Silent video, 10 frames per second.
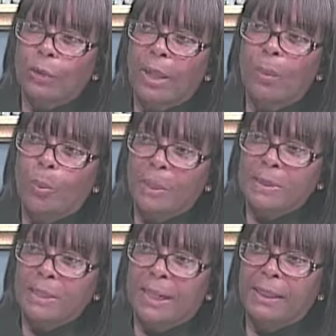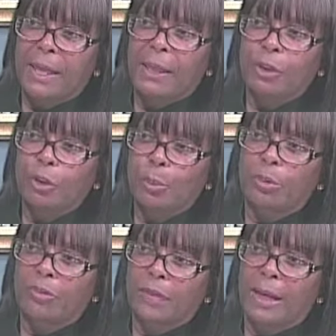to that website, and you
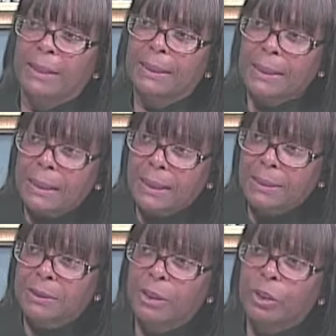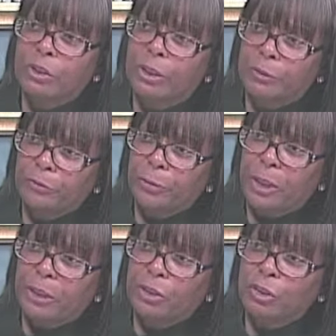will find links to
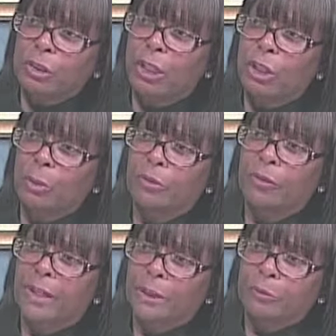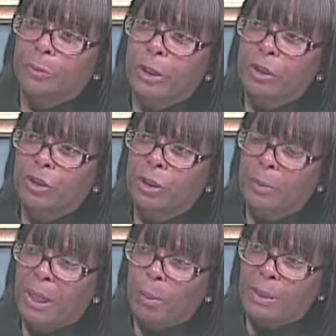information, mm -hmm. and you will find information
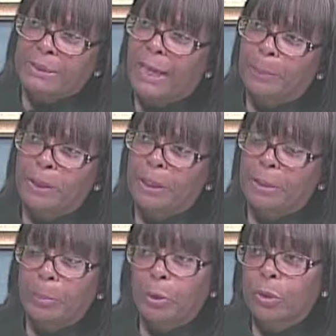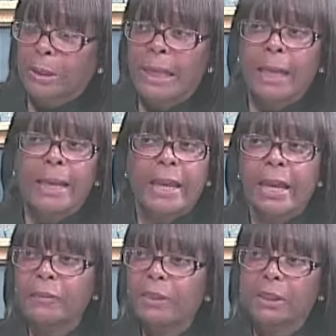about what's happening in the building.
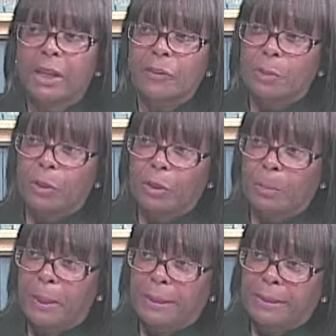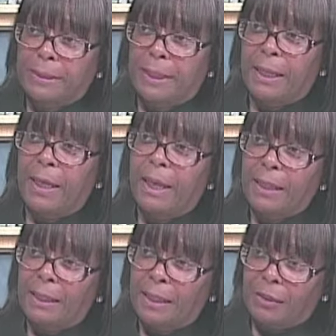Everything that I've spoken about today, I
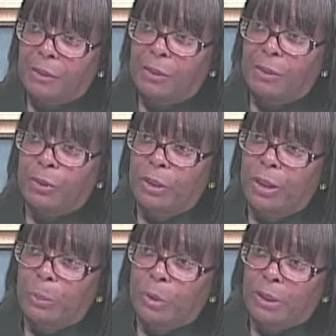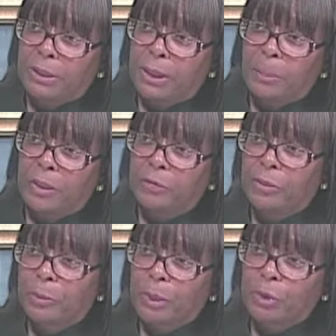guarantee you can get more in-depth
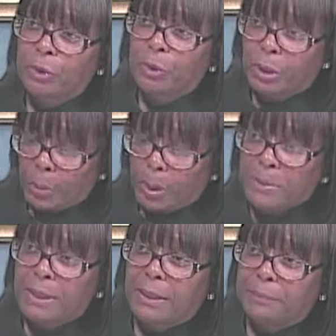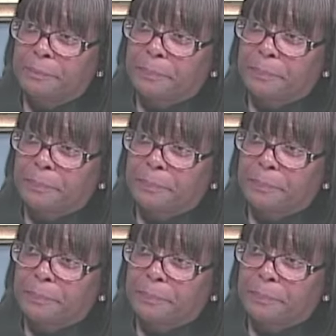information on our website.